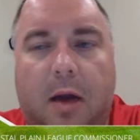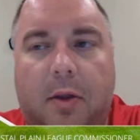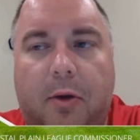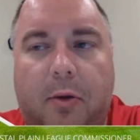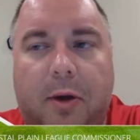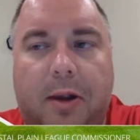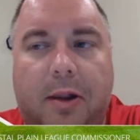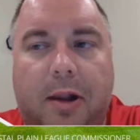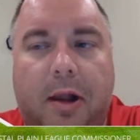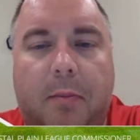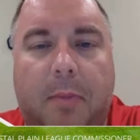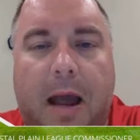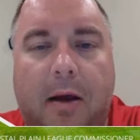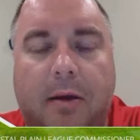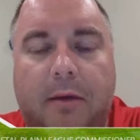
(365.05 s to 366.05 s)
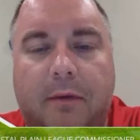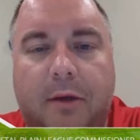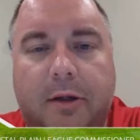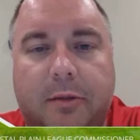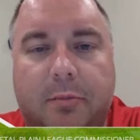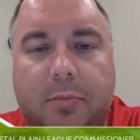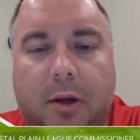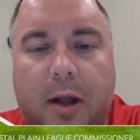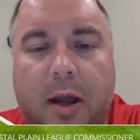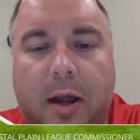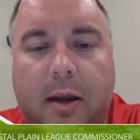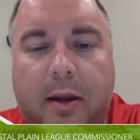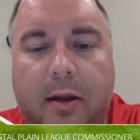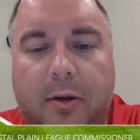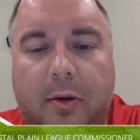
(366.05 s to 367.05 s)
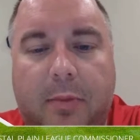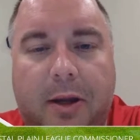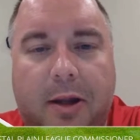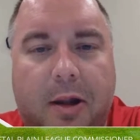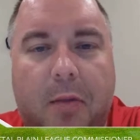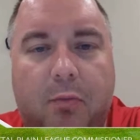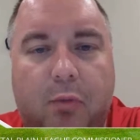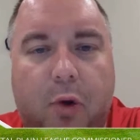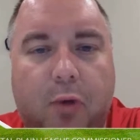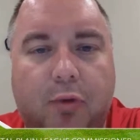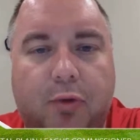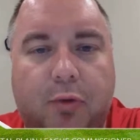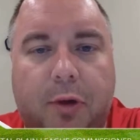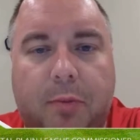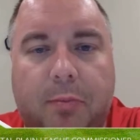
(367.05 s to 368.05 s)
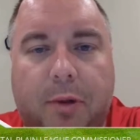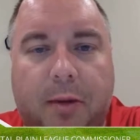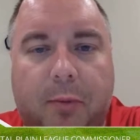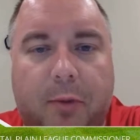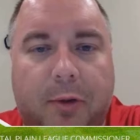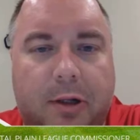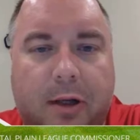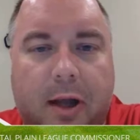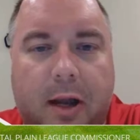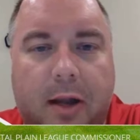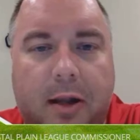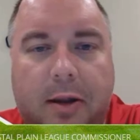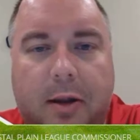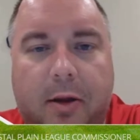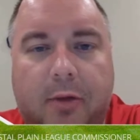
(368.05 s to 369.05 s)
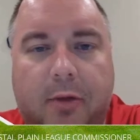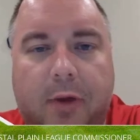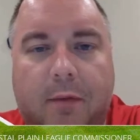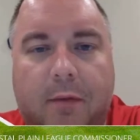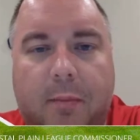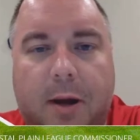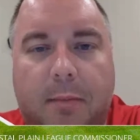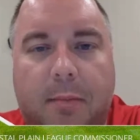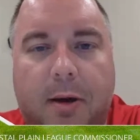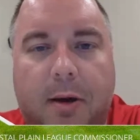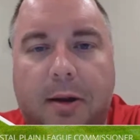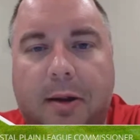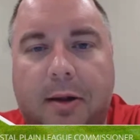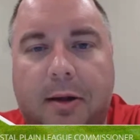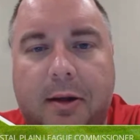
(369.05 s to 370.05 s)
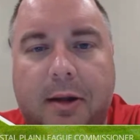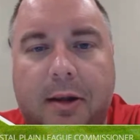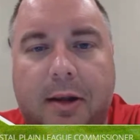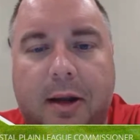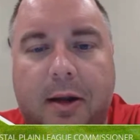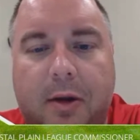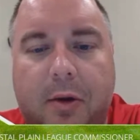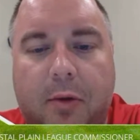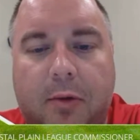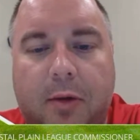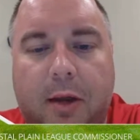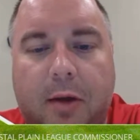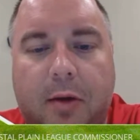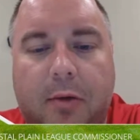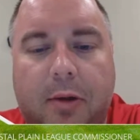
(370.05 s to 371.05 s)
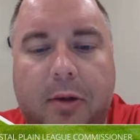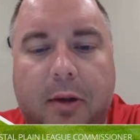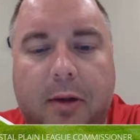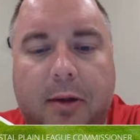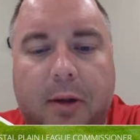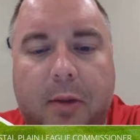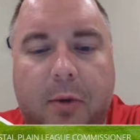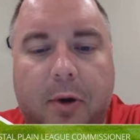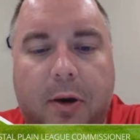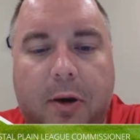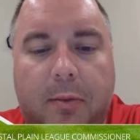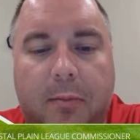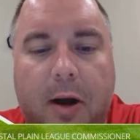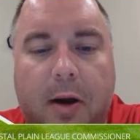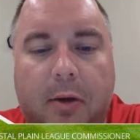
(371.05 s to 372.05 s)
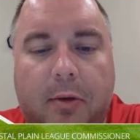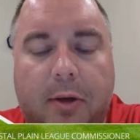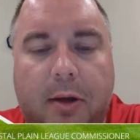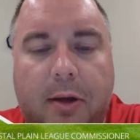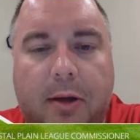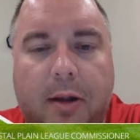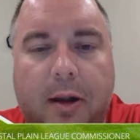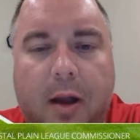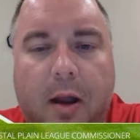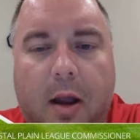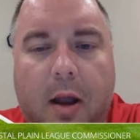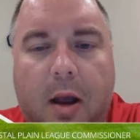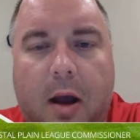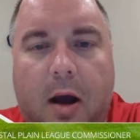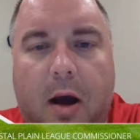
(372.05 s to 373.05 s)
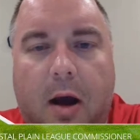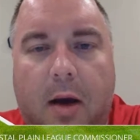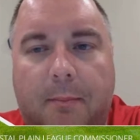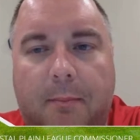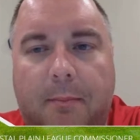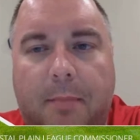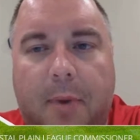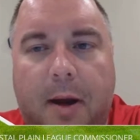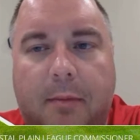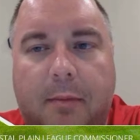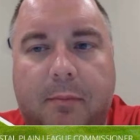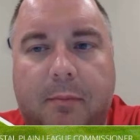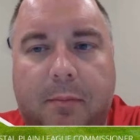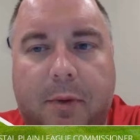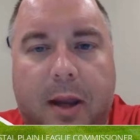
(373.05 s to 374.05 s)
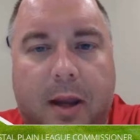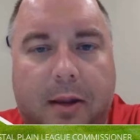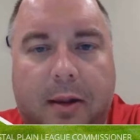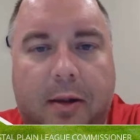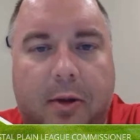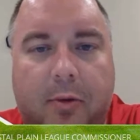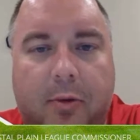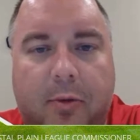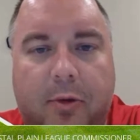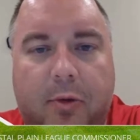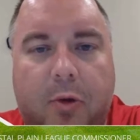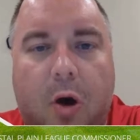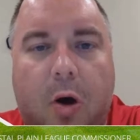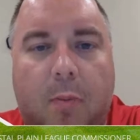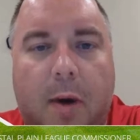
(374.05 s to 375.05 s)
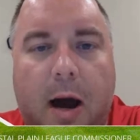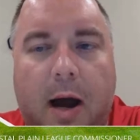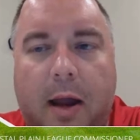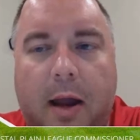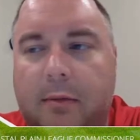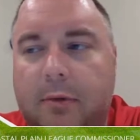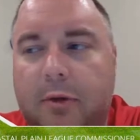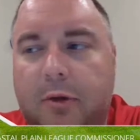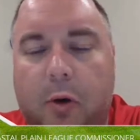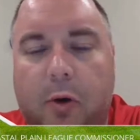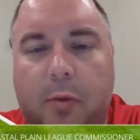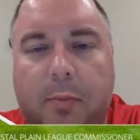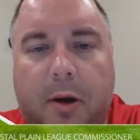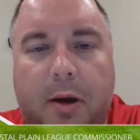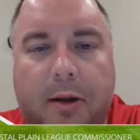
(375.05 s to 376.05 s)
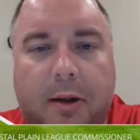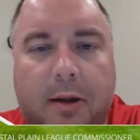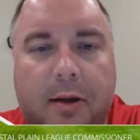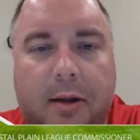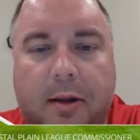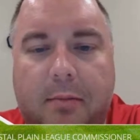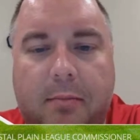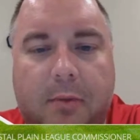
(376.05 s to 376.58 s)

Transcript: There is some out-of-division play, and there'll be some road trips, in which case they travel by bus and then stay in hotels like they would in minor leagues. But yes, they're all by charter buses.